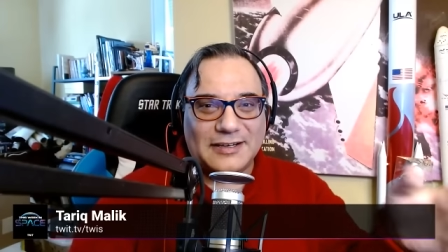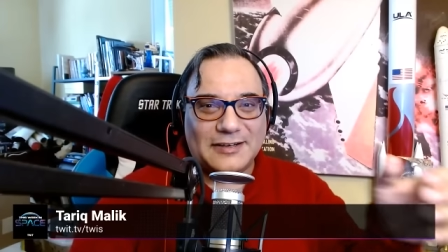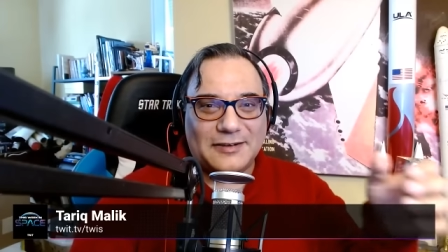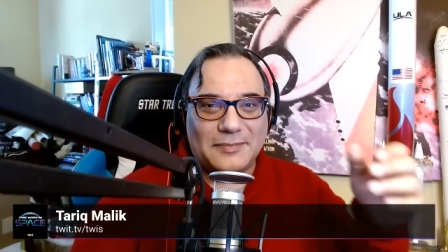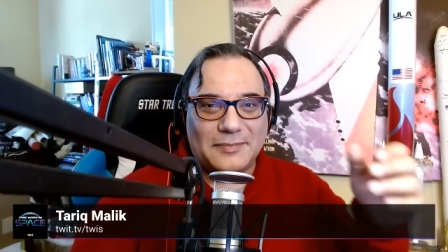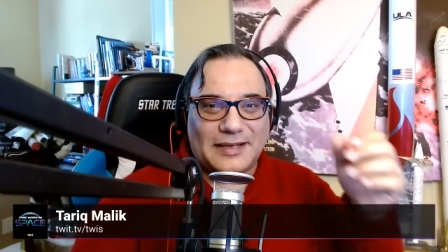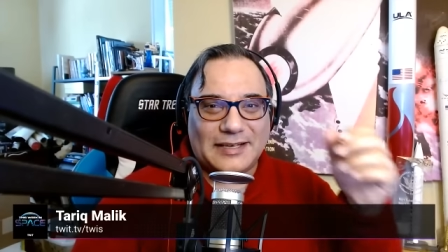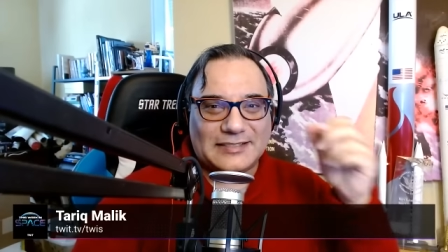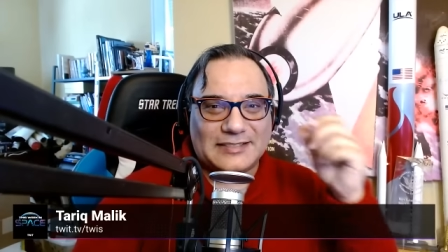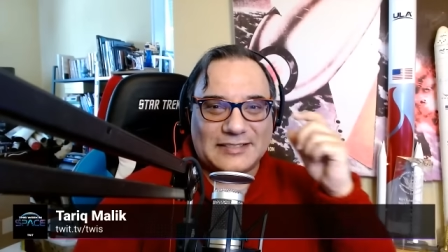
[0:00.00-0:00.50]

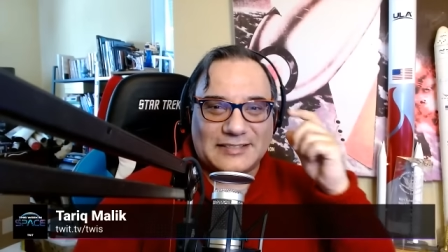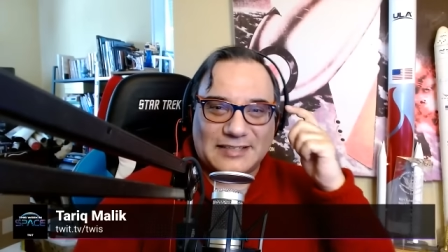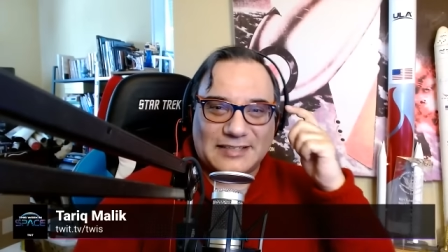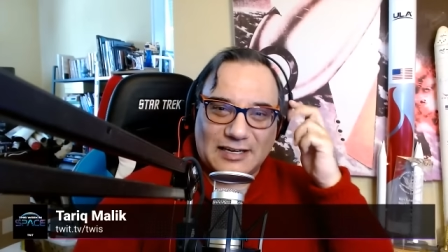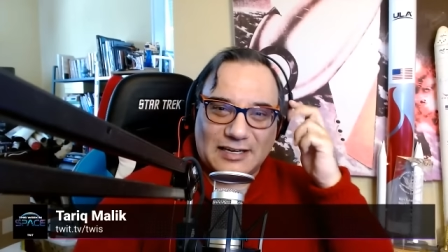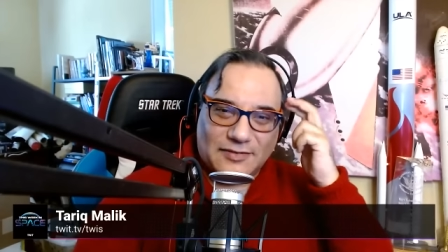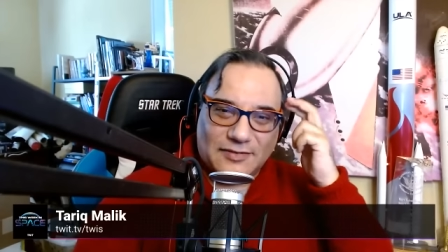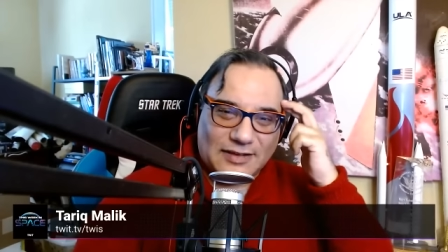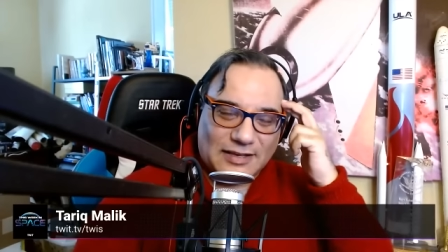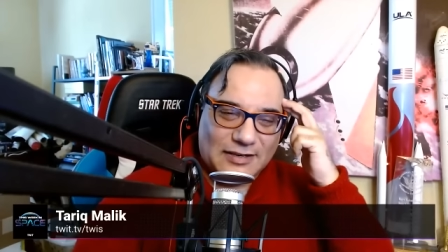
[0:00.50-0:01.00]
because it's
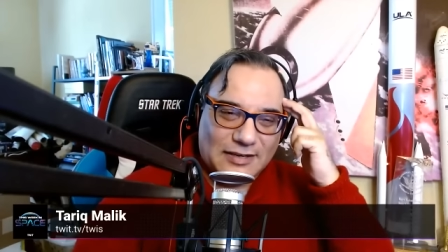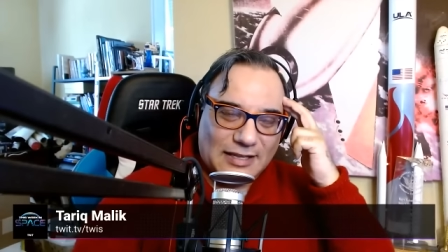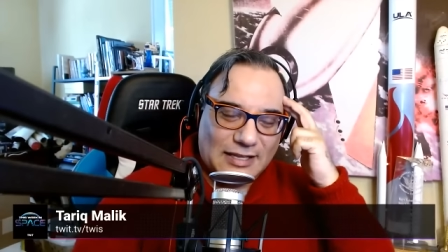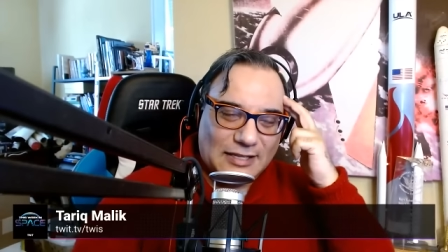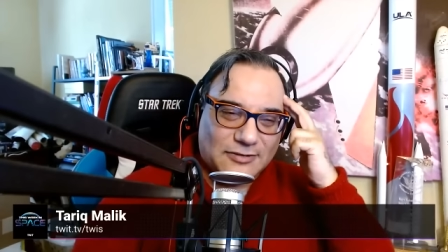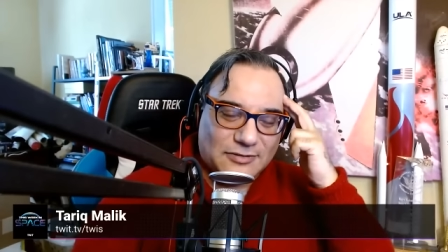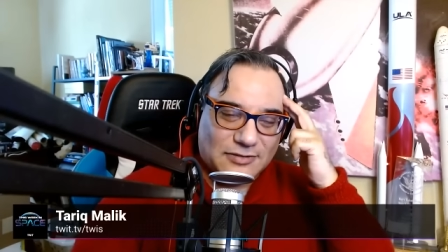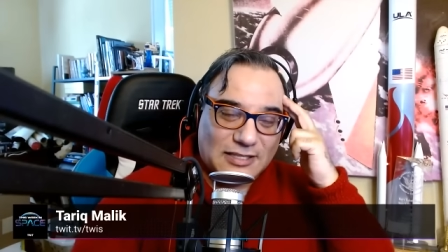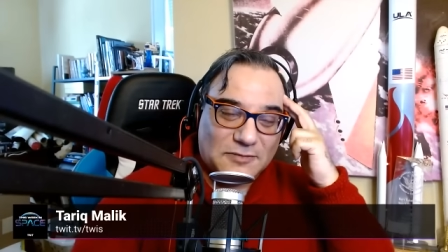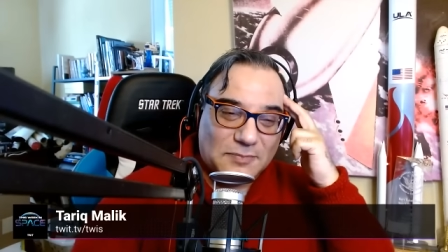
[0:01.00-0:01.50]
kind of like
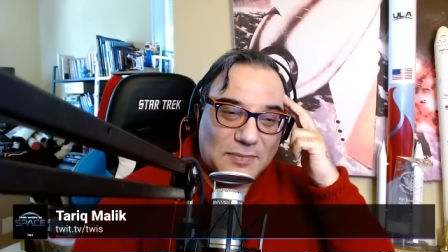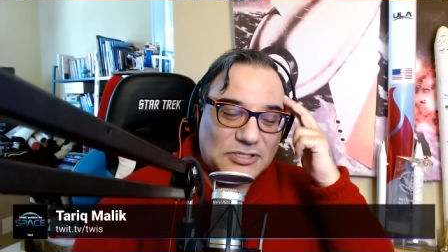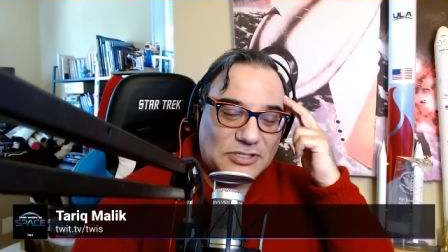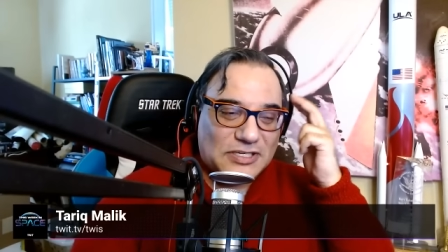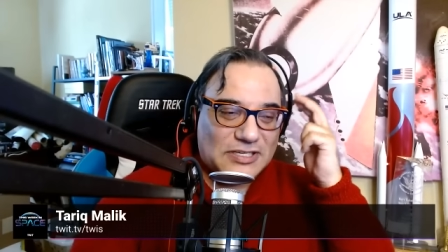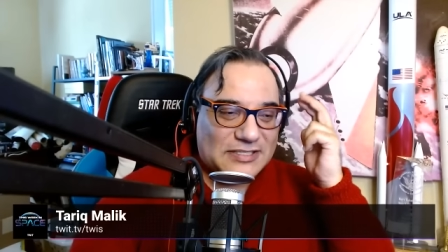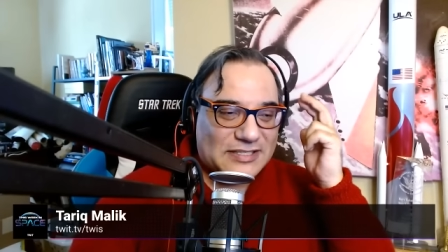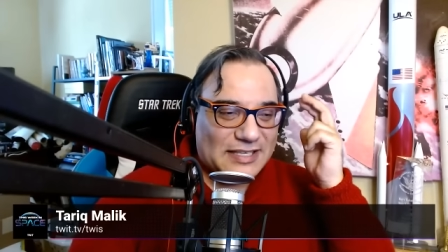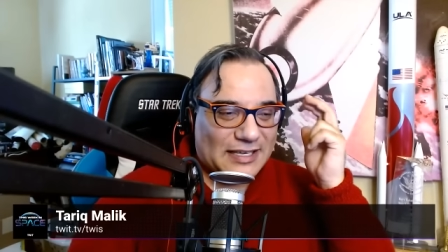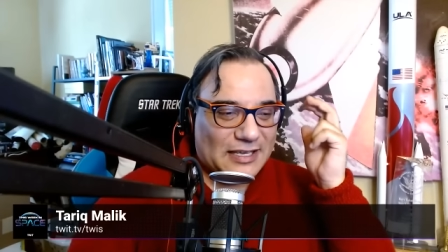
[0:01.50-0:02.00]
this
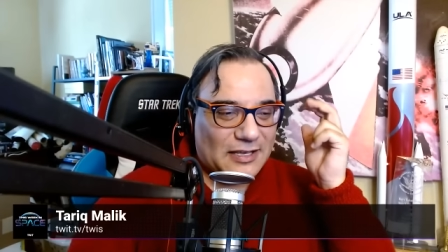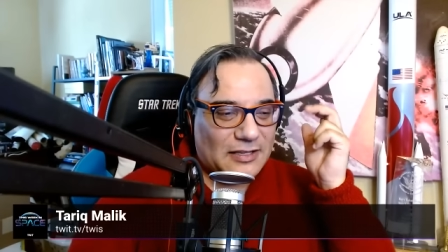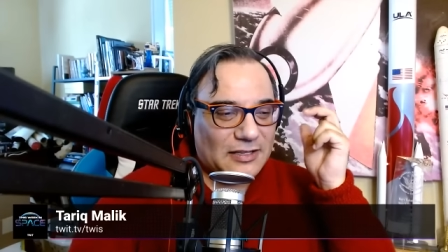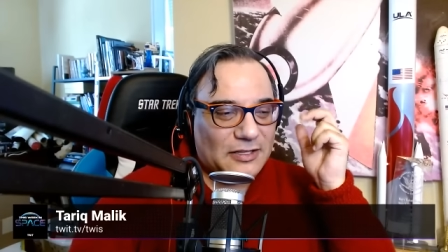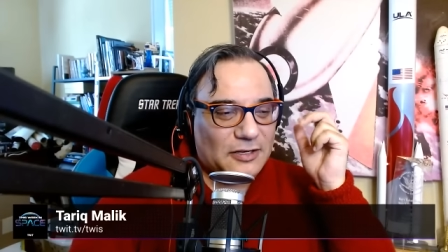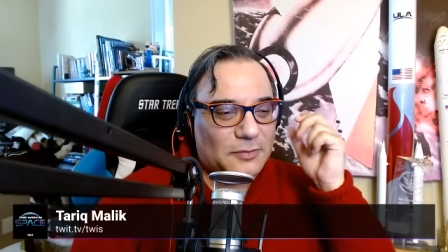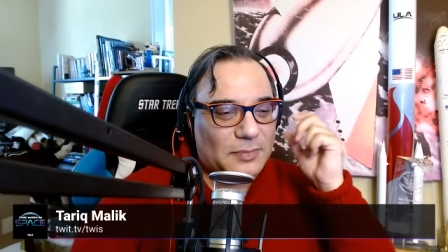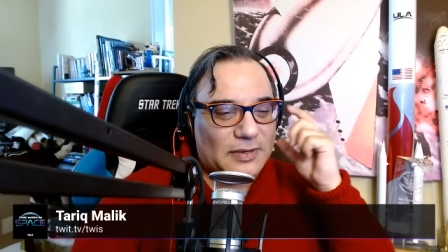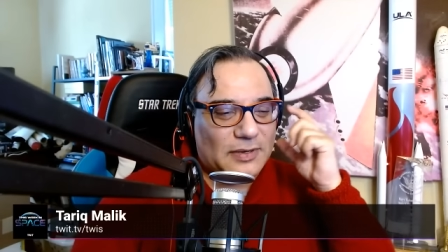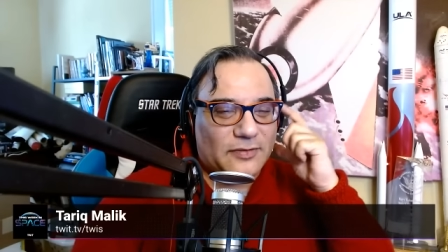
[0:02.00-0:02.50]
mission is like a
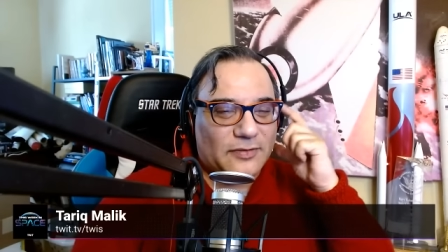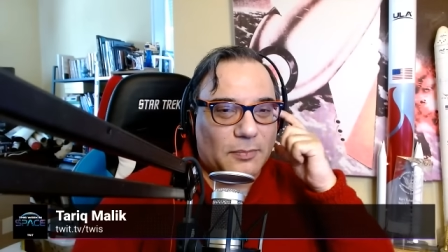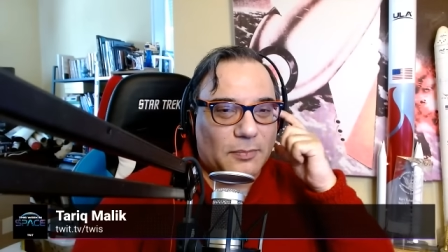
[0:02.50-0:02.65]
little bit of a